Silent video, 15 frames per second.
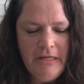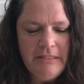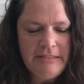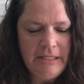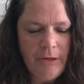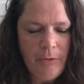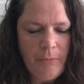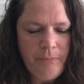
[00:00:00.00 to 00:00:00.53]

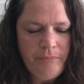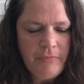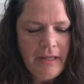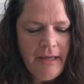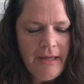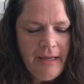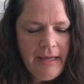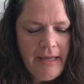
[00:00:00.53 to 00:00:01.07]
So
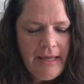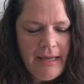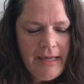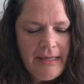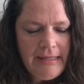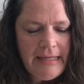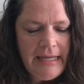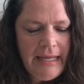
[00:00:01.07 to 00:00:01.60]

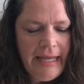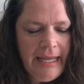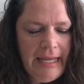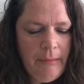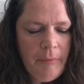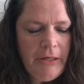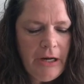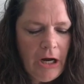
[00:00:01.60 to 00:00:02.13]

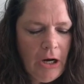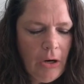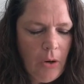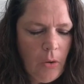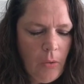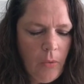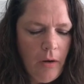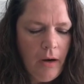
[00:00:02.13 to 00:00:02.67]
he would
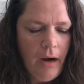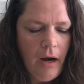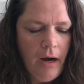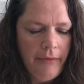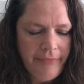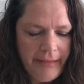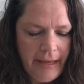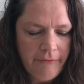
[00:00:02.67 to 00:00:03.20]
owe
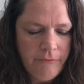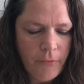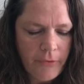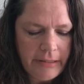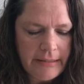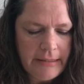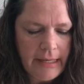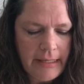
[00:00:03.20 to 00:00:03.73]
on that
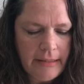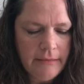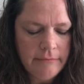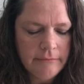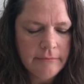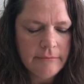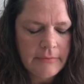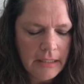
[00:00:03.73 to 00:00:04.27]

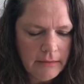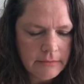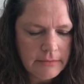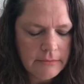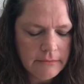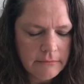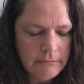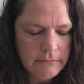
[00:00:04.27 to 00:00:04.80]

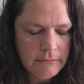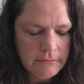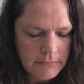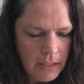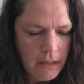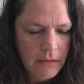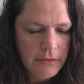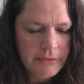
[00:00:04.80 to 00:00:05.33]

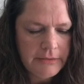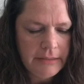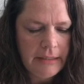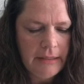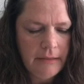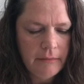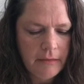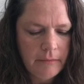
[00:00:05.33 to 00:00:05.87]
$48,000 that
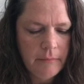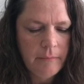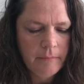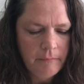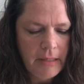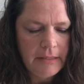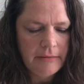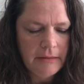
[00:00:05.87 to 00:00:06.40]
he
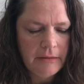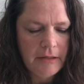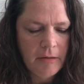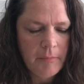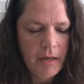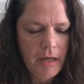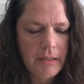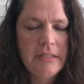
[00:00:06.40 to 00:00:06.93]
makes
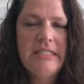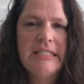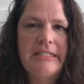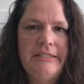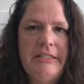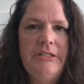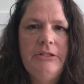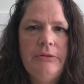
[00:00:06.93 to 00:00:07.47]
income on
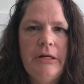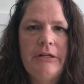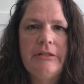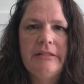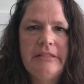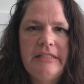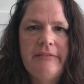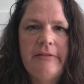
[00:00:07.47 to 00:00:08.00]

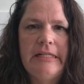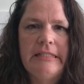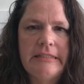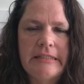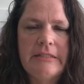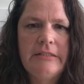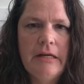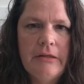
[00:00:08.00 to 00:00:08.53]

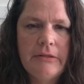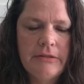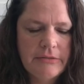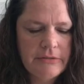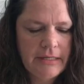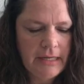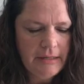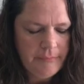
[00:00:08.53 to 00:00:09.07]

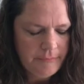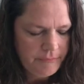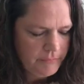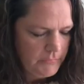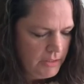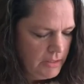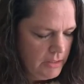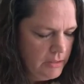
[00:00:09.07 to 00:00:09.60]
$6,276, okay?
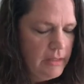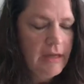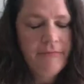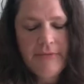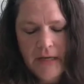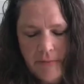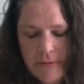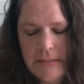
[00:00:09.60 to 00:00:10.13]

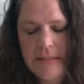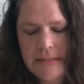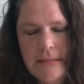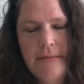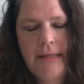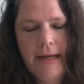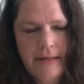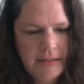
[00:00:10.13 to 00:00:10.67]
If that was
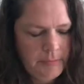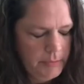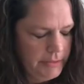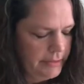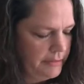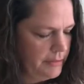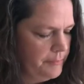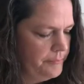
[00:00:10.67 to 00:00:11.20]
his taxable
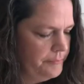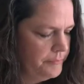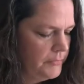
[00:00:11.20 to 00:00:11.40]
income.